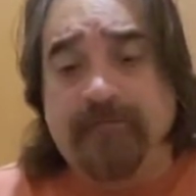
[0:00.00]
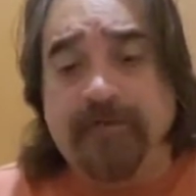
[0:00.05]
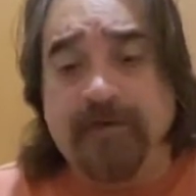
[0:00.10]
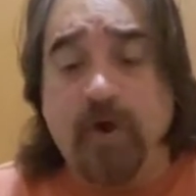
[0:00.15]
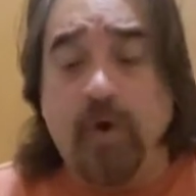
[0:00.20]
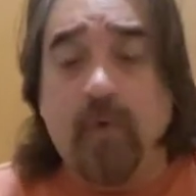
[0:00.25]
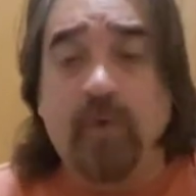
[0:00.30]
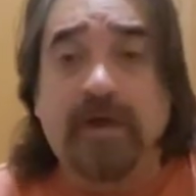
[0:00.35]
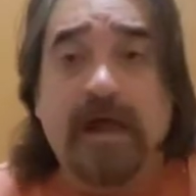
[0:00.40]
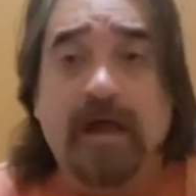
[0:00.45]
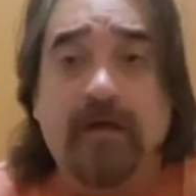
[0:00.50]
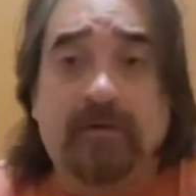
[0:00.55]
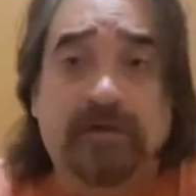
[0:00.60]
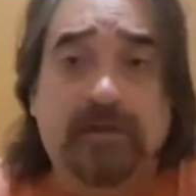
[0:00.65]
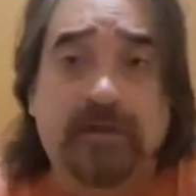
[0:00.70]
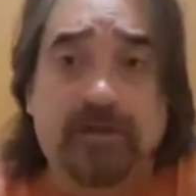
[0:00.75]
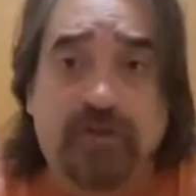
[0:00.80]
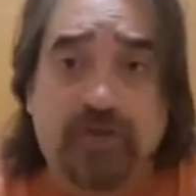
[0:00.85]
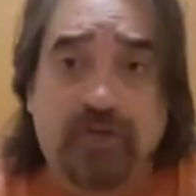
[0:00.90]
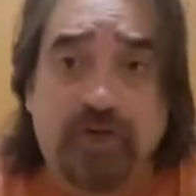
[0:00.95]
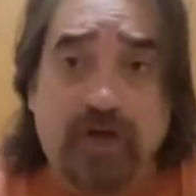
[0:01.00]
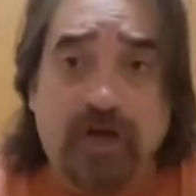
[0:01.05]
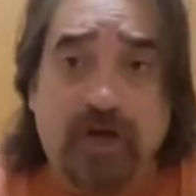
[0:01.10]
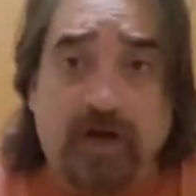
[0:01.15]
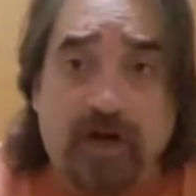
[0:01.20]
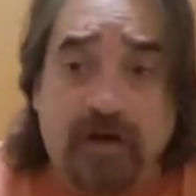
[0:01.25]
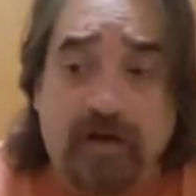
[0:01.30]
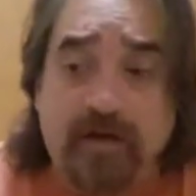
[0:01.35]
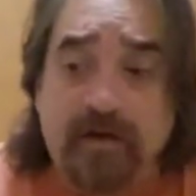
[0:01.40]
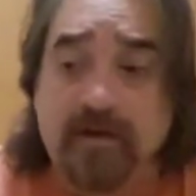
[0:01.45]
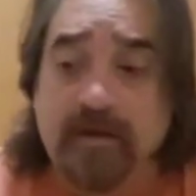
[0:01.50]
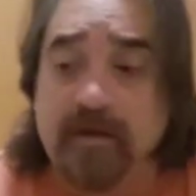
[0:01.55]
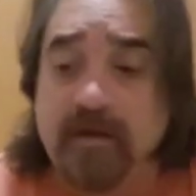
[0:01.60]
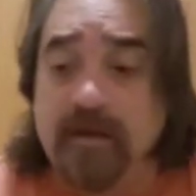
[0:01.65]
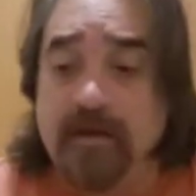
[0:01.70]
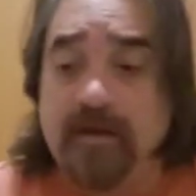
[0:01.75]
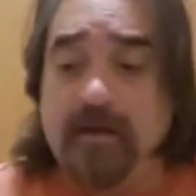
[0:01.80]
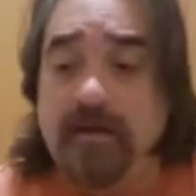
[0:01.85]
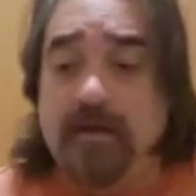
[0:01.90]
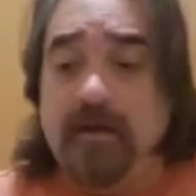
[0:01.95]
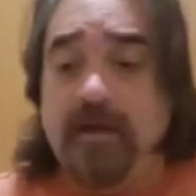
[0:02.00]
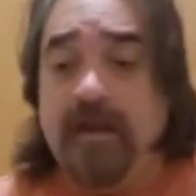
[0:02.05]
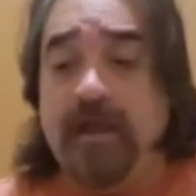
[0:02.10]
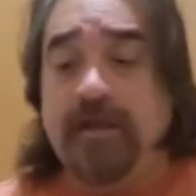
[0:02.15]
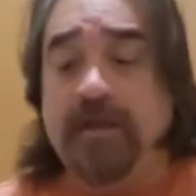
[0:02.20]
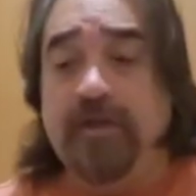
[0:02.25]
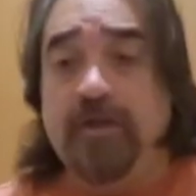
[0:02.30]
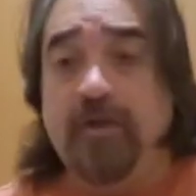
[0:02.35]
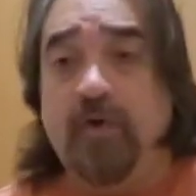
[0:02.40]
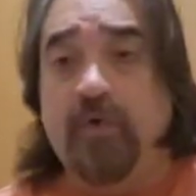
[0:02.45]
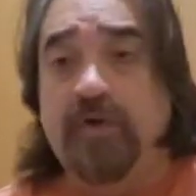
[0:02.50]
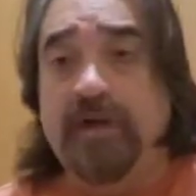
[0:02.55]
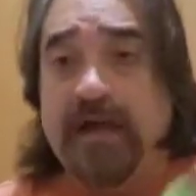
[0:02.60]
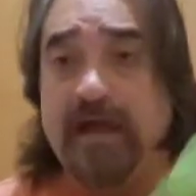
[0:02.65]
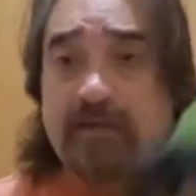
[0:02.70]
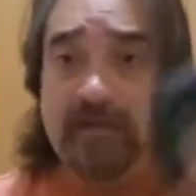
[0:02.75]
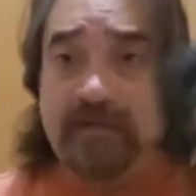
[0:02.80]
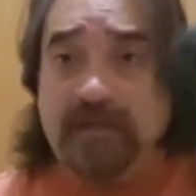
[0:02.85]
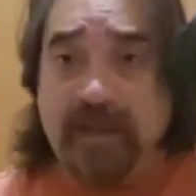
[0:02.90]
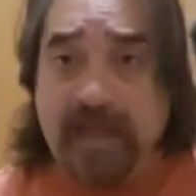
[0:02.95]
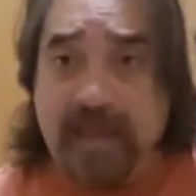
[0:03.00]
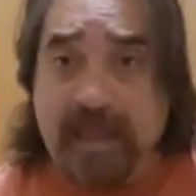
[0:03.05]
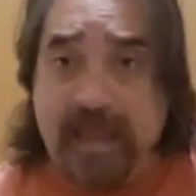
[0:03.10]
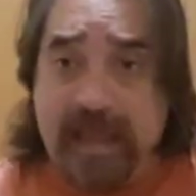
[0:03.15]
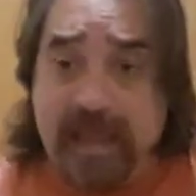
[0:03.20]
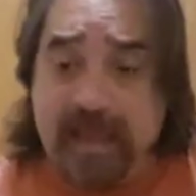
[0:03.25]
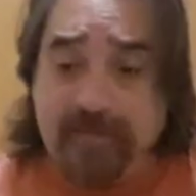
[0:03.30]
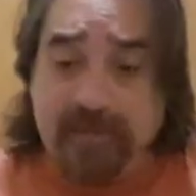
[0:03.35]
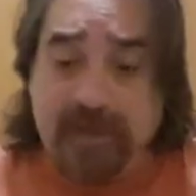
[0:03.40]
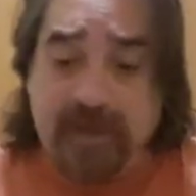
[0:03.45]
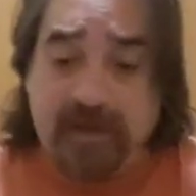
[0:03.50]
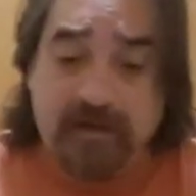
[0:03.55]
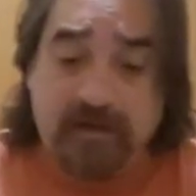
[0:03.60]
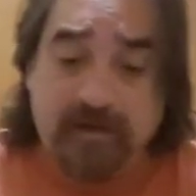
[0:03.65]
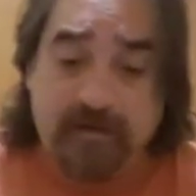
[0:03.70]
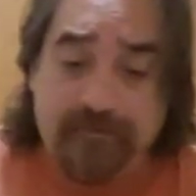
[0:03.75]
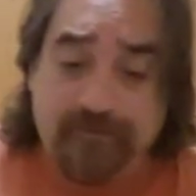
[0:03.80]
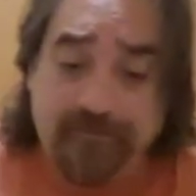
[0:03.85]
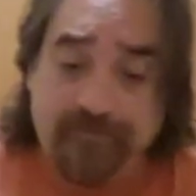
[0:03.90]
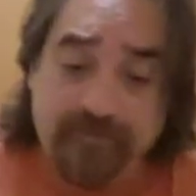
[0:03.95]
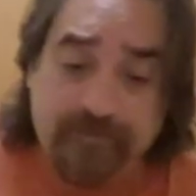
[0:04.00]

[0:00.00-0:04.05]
if you don't count the chair and you don't count the hammock,